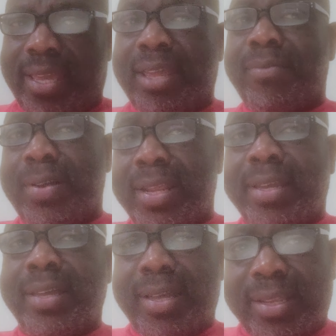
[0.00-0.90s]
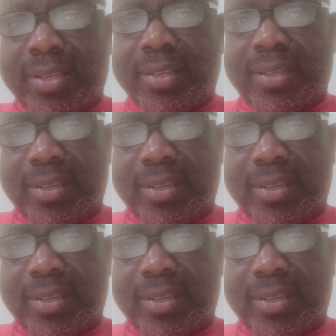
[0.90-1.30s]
It really could.